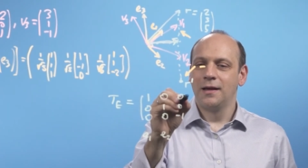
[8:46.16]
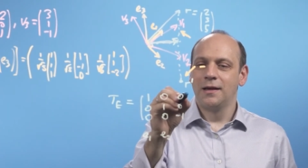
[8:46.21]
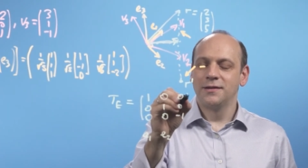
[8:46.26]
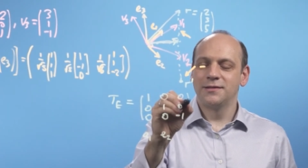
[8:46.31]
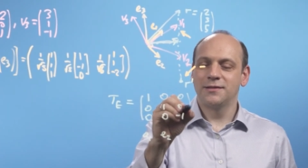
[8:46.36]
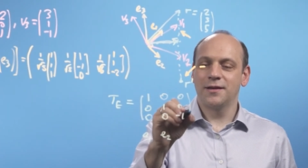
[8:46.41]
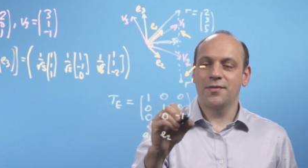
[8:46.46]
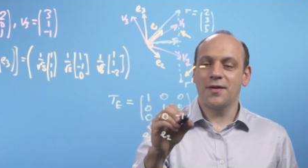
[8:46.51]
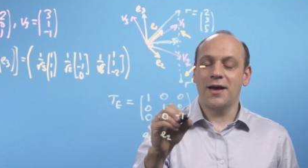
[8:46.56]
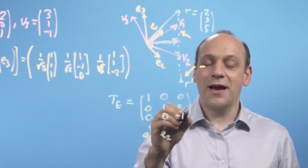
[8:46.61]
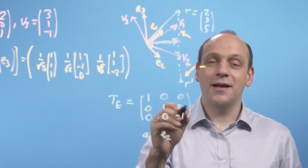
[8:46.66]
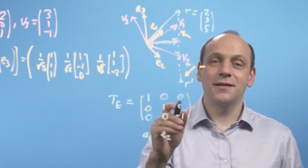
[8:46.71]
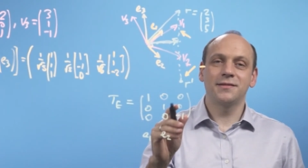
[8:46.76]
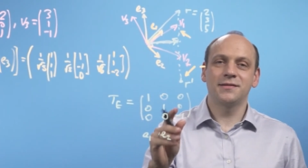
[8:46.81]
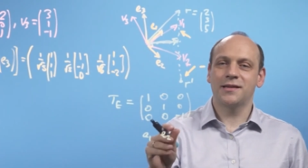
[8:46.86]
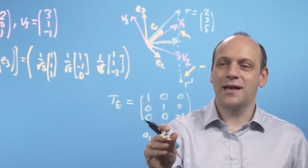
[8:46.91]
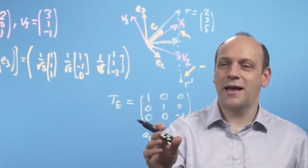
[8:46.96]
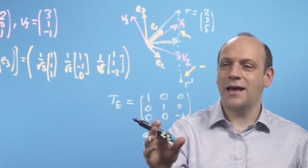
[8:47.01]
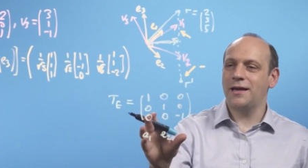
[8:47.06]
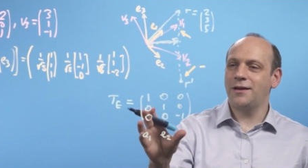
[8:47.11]
So
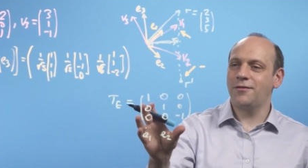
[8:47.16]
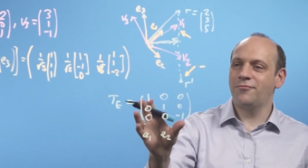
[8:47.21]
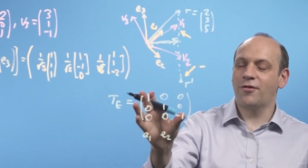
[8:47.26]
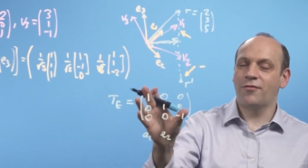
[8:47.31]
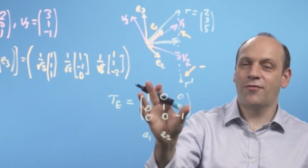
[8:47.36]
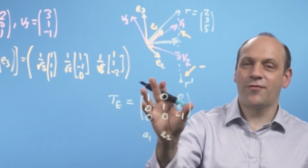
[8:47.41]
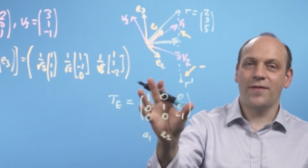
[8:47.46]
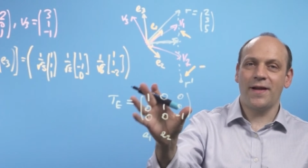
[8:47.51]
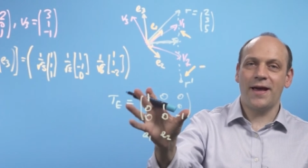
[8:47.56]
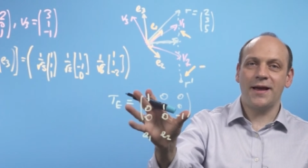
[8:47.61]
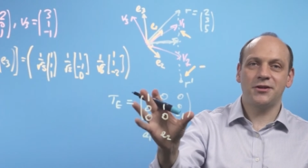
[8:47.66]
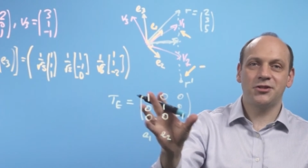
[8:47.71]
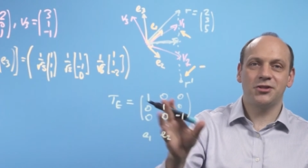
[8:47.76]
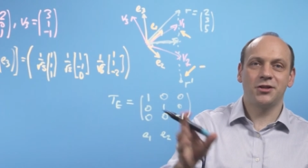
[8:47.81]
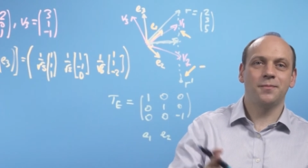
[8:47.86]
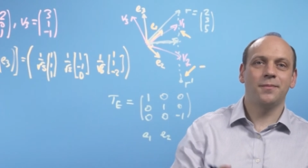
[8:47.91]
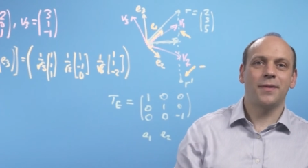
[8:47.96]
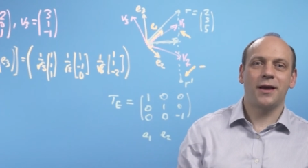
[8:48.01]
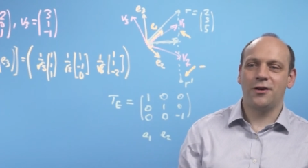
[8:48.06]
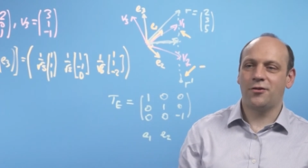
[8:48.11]
that's a
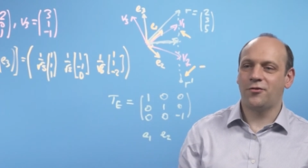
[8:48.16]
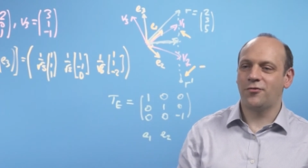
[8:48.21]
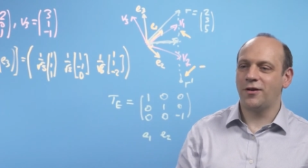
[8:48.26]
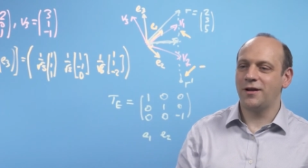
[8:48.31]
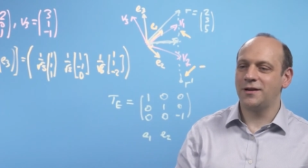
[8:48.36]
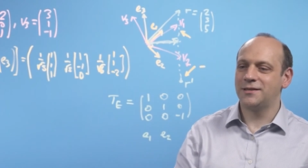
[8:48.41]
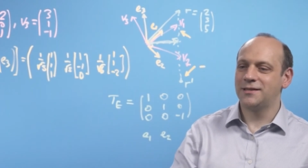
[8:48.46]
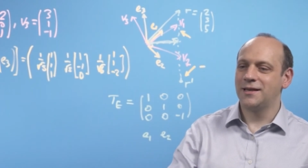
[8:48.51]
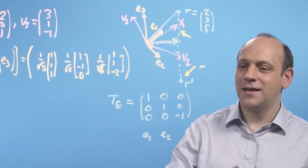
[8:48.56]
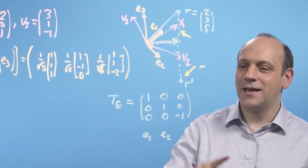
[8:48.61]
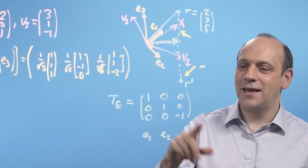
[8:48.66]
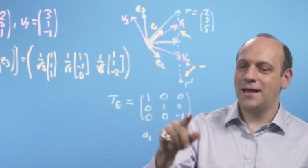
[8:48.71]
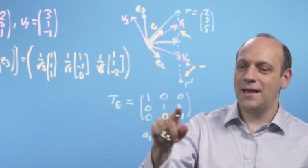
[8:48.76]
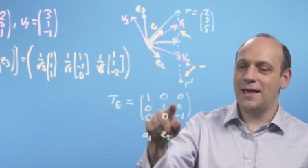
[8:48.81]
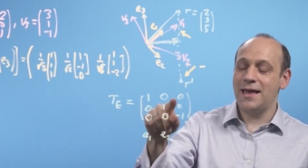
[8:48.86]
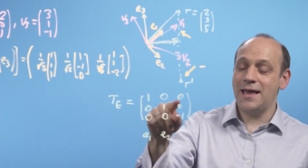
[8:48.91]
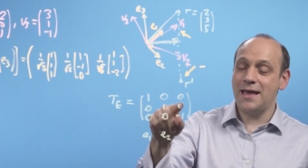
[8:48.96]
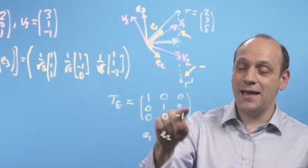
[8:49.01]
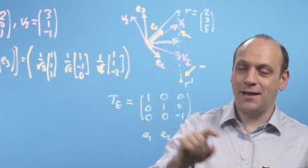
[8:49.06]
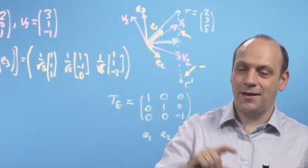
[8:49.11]
reflection matrix
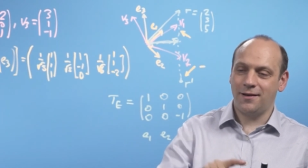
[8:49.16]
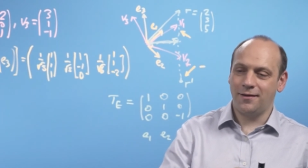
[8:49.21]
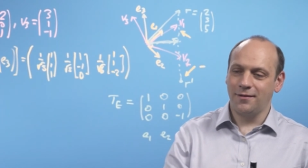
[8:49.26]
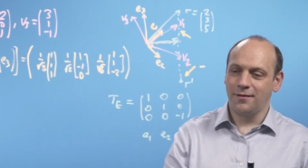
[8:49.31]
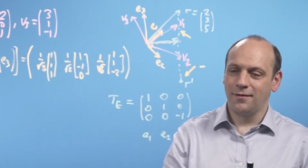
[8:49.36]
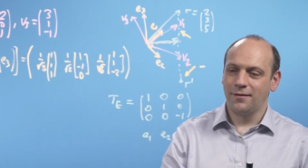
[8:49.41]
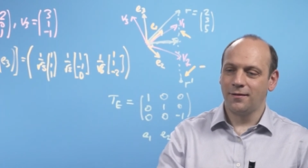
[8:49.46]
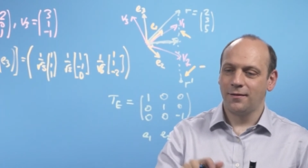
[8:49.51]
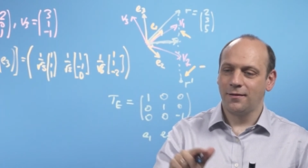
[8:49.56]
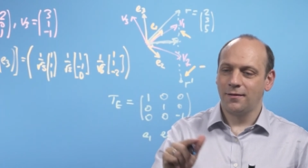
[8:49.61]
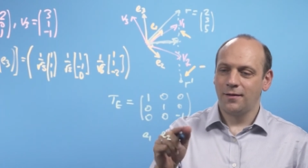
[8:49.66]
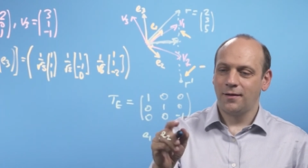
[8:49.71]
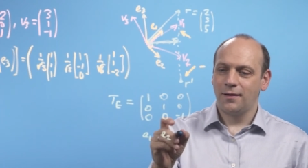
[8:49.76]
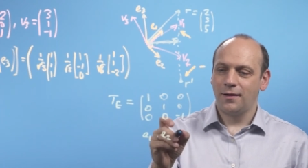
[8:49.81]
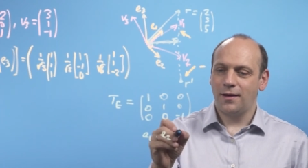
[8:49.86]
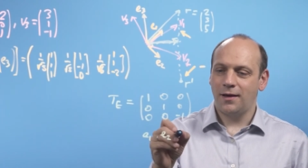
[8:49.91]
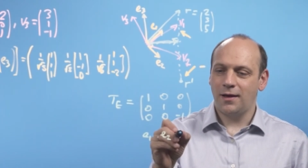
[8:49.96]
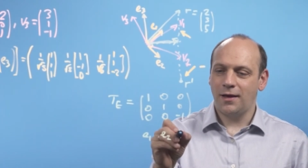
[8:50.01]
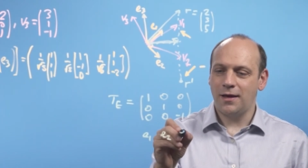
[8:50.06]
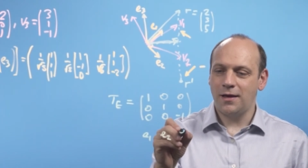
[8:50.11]
in
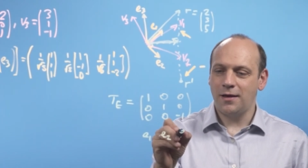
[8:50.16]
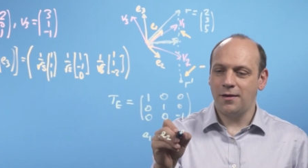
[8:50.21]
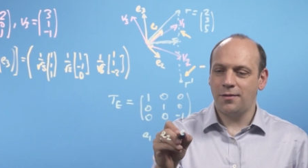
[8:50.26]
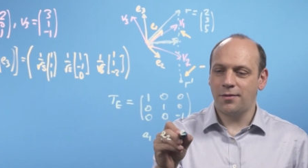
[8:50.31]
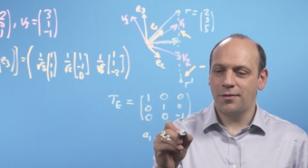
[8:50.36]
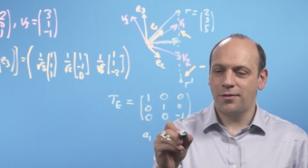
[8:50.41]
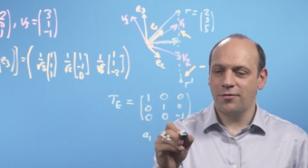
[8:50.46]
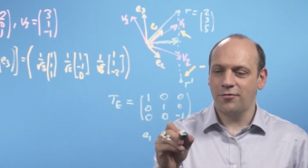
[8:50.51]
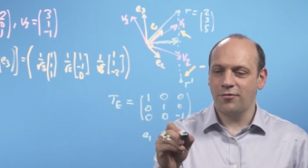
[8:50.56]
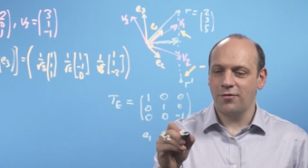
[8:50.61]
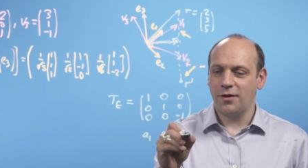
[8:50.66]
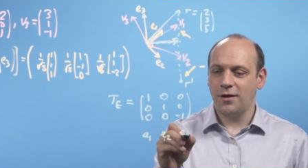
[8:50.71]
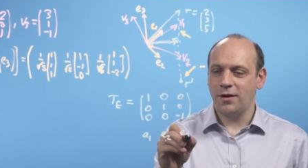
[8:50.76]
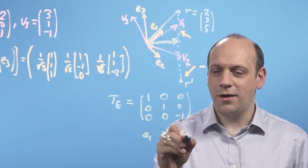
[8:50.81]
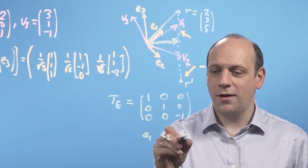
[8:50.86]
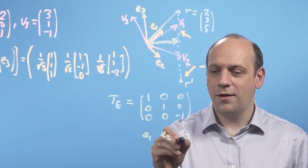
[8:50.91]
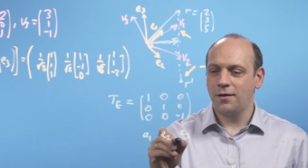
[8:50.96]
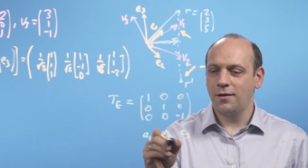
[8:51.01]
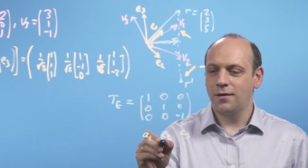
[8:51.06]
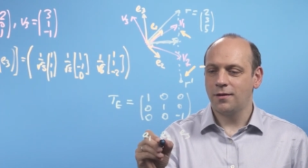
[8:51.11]

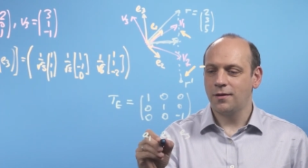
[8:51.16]
E3.